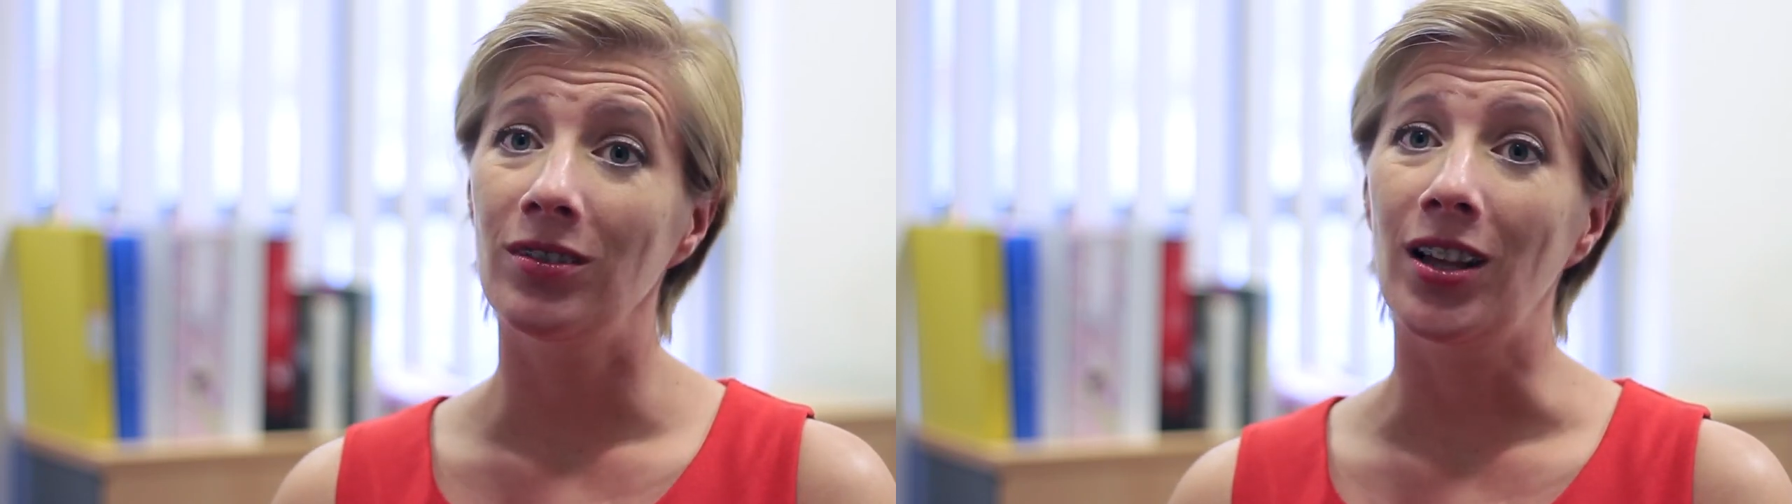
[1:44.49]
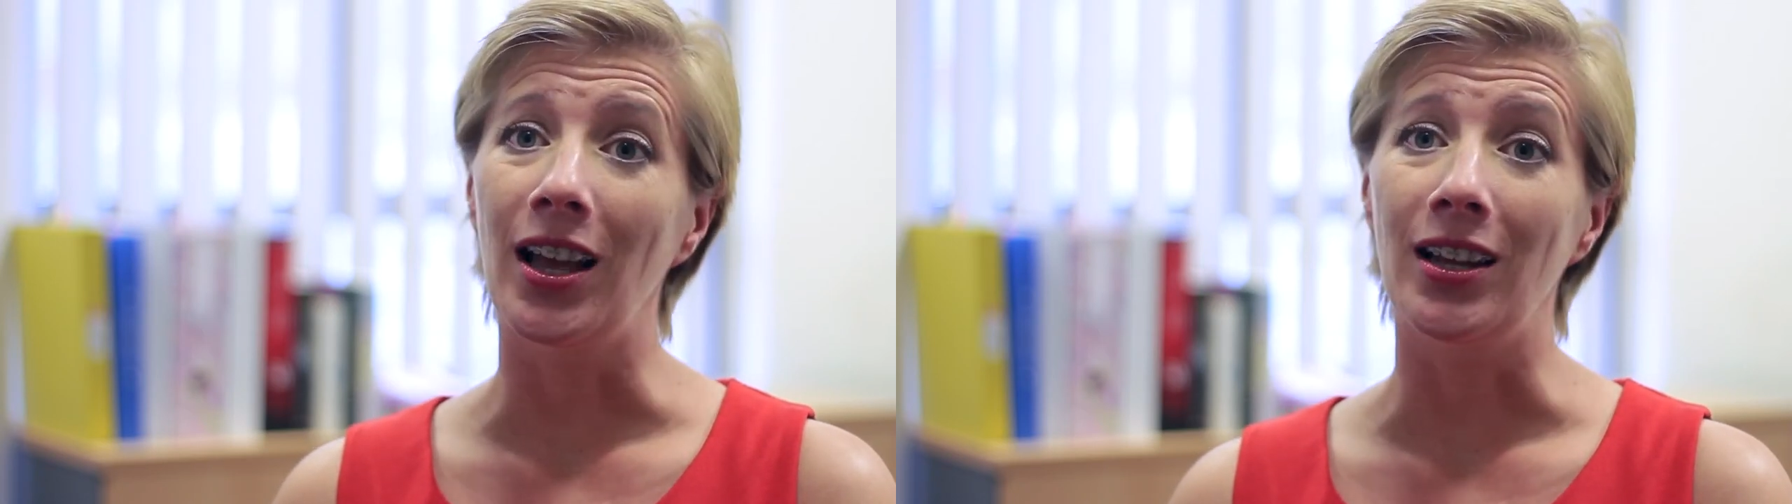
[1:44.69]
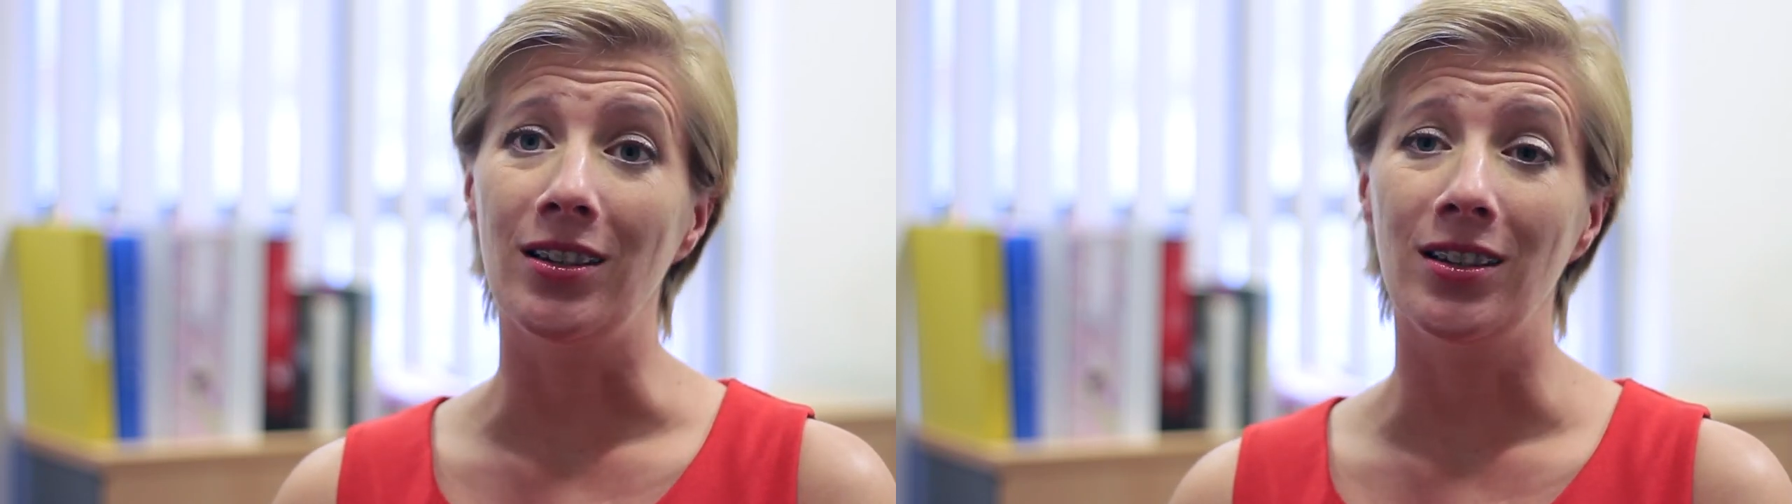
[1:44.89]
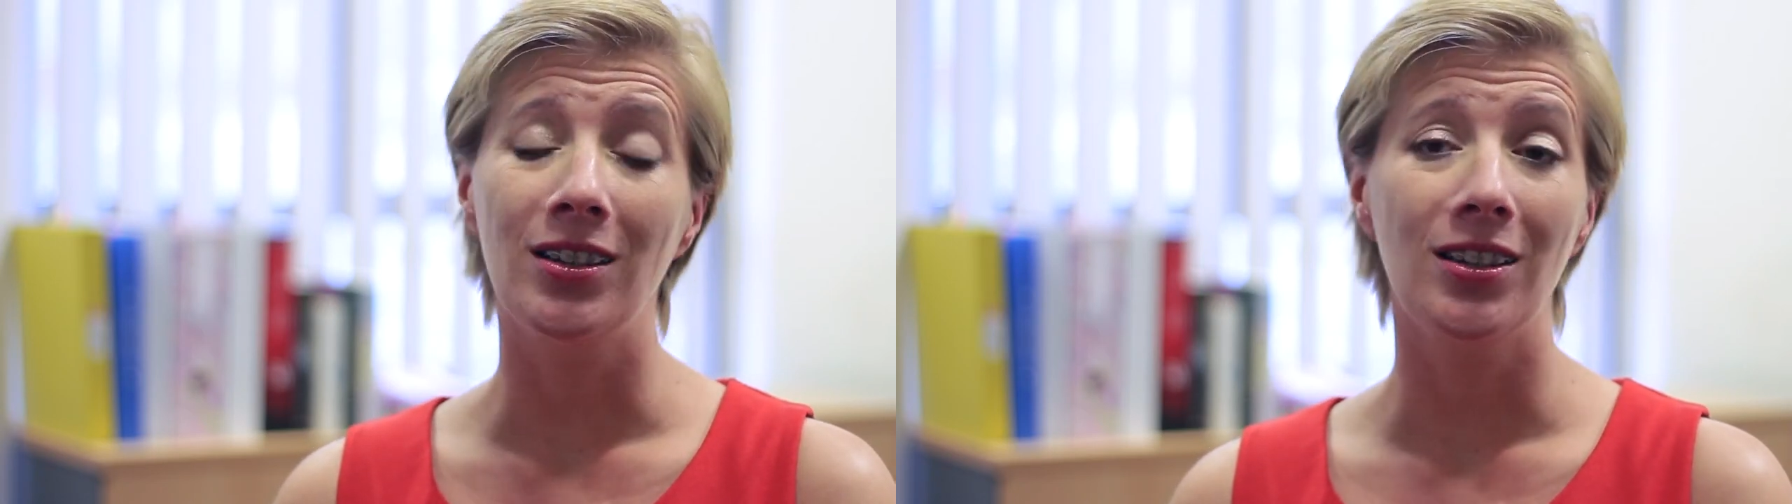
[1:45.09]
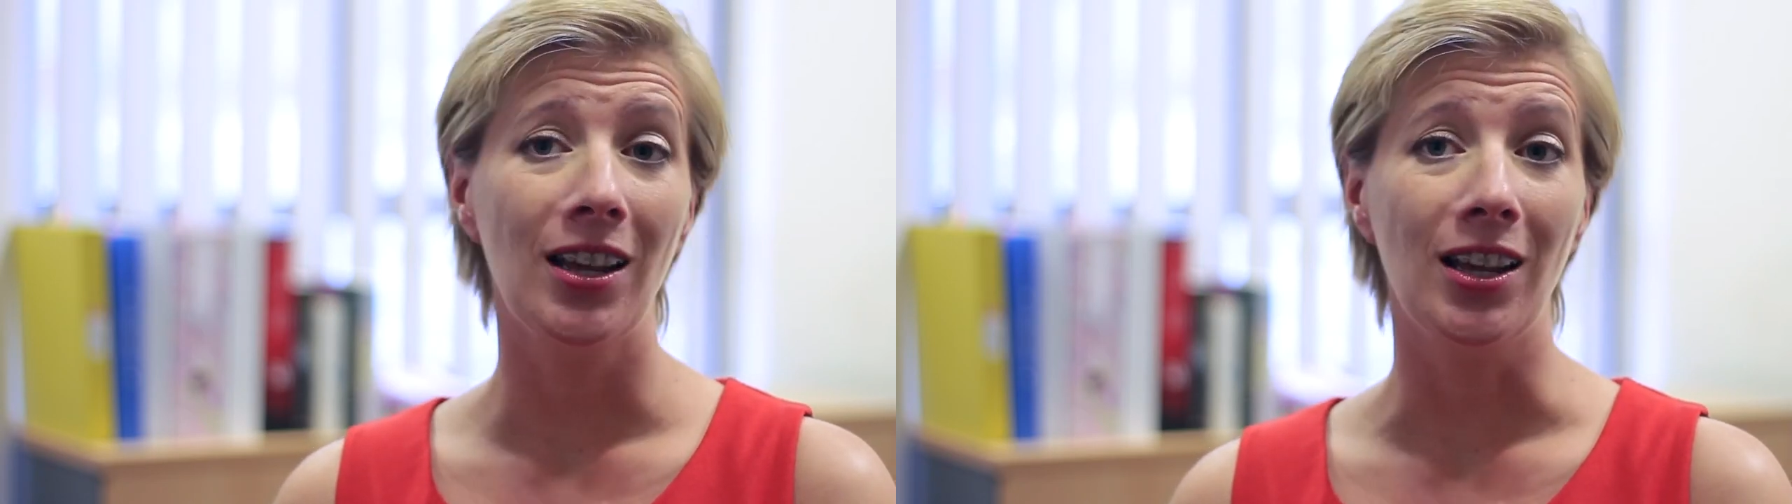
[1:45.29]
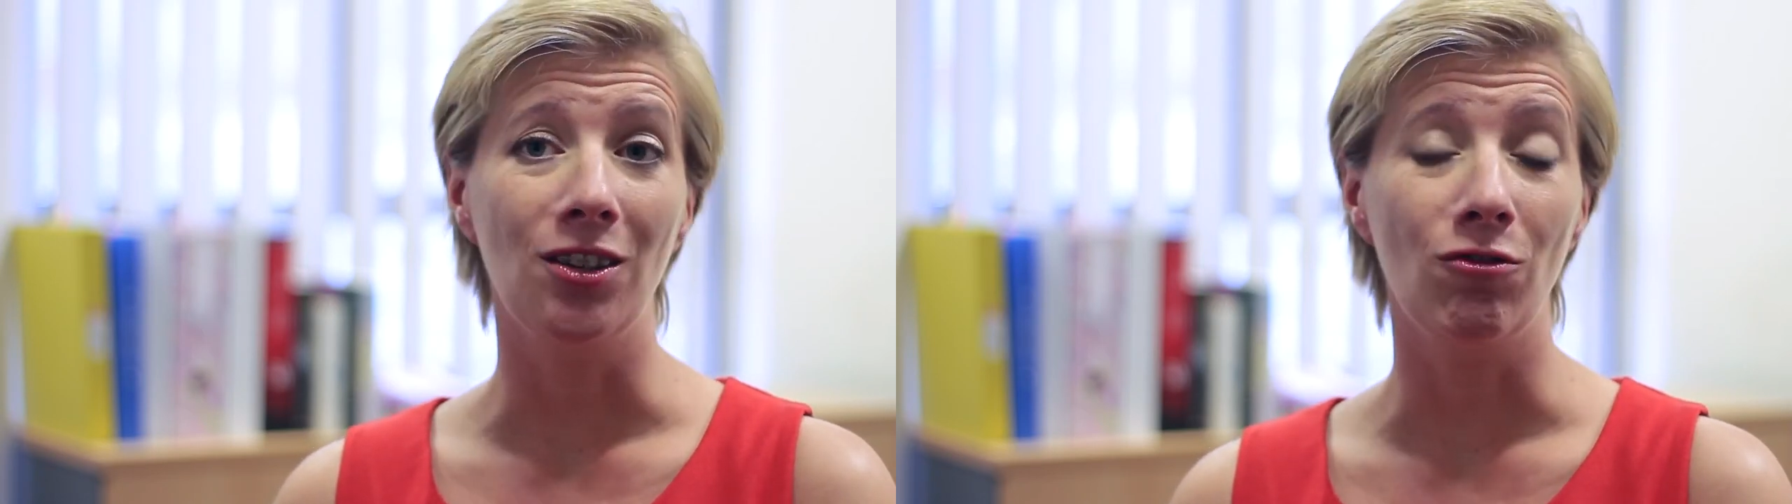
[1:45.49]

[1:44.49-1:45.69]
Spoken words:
and has